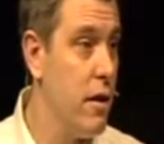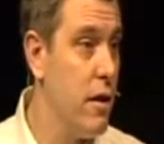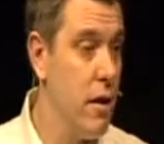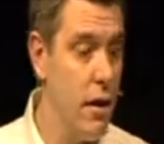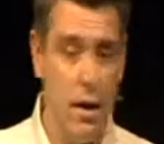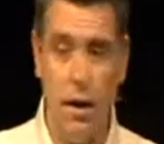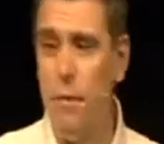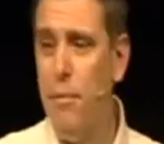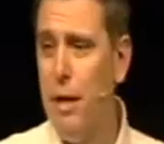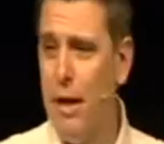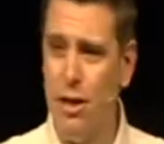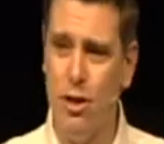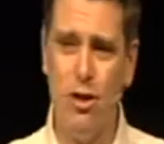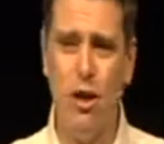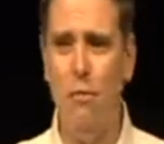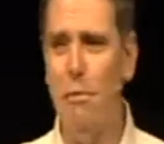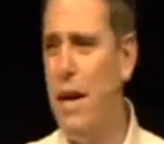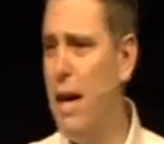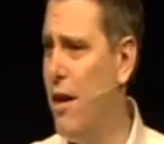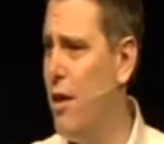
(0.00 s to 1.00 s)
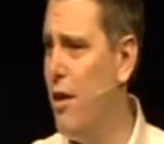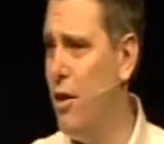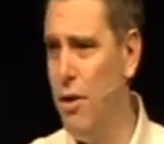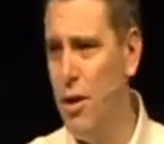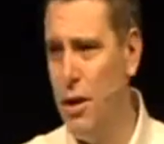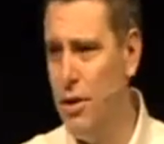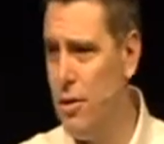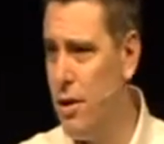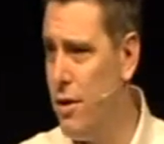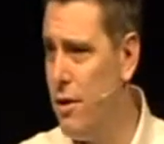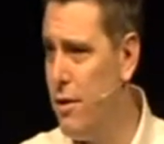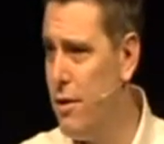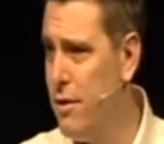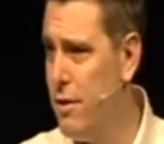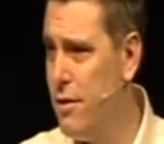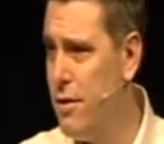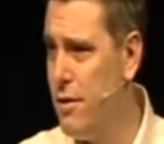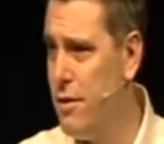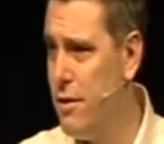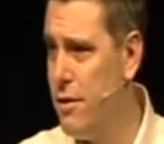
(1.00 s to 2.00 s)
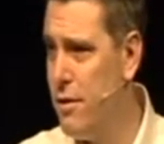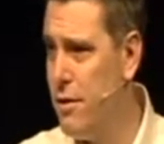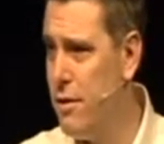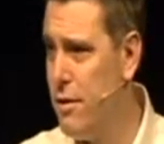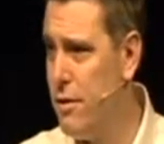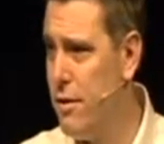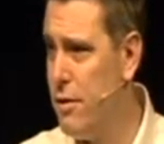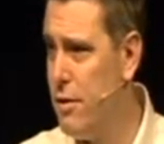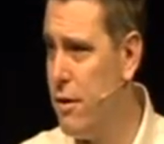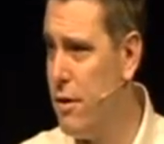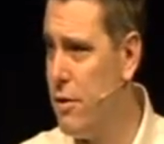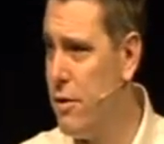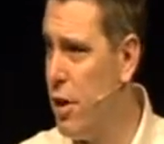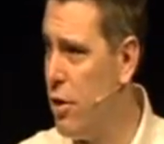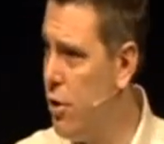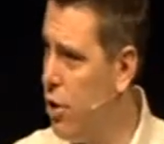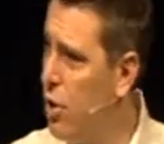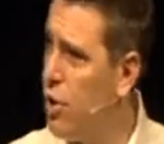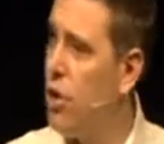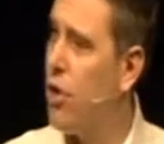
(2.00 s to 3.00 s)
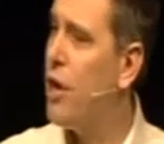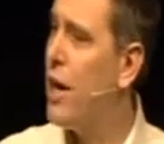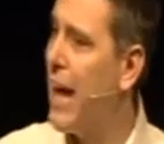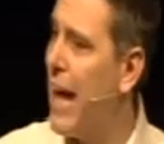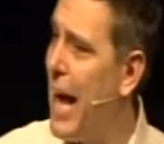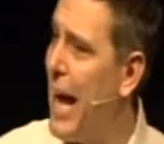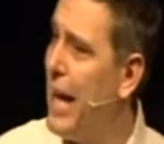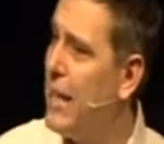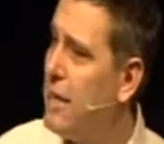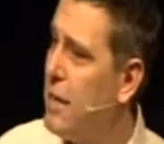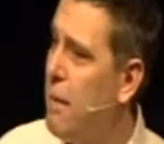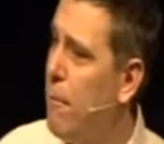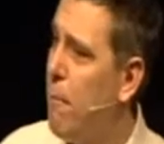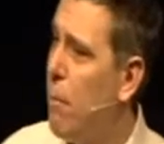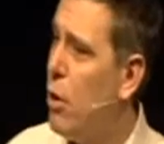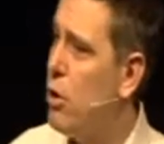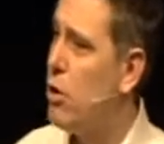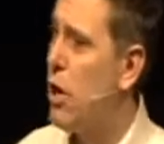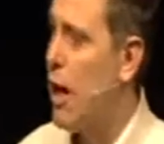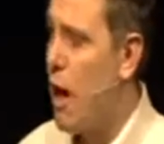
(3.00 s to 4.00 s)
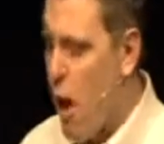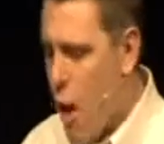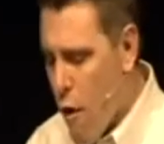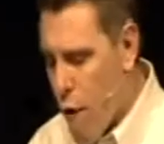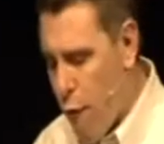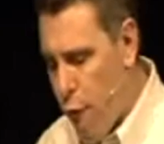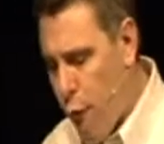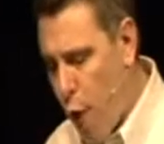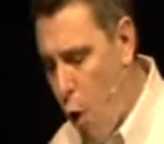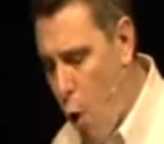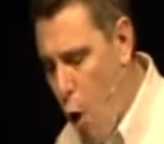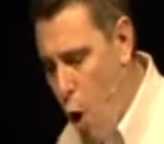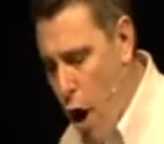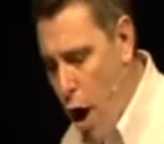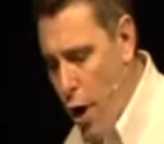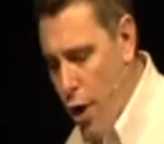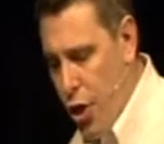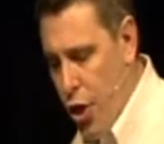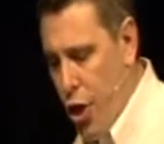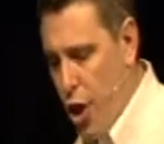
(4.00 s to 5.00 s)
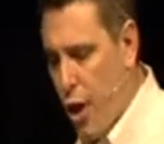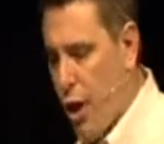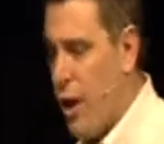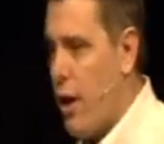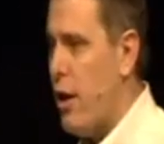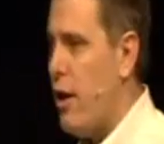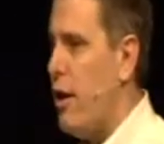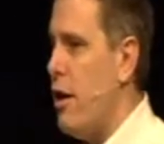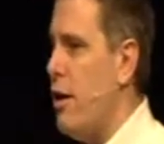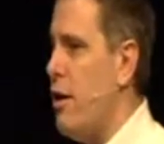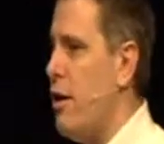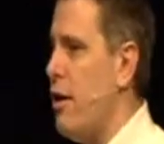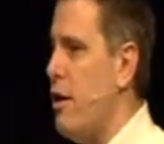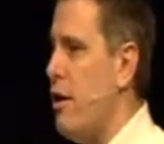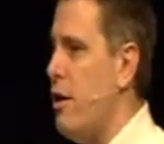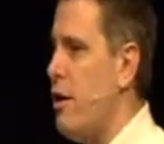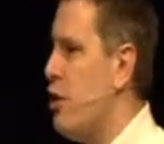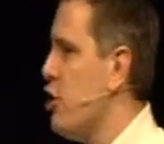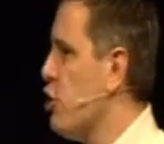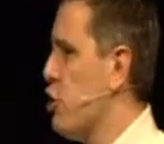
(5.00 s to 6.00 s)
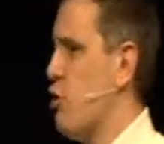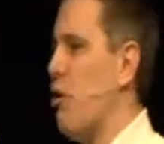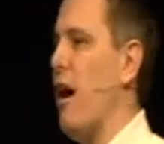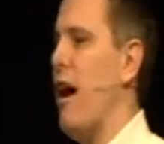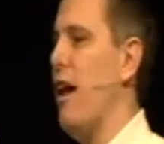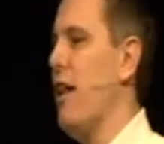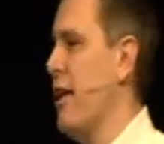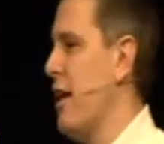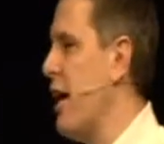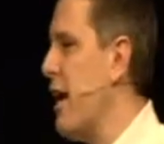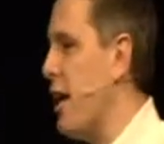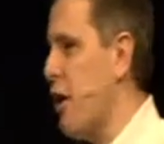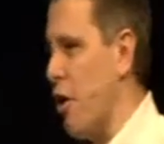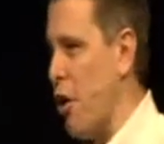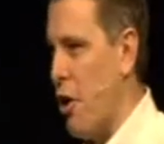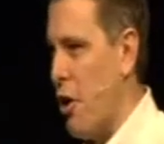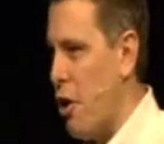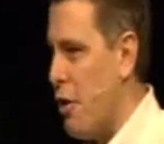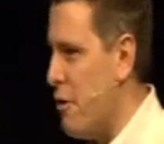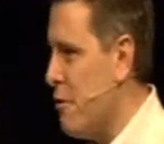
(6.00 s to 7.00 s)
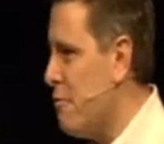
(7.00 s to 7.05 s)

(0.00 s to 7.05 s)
Come here, show me how to do this." And so you're going to ask them personally. Fourth, you just trial and error.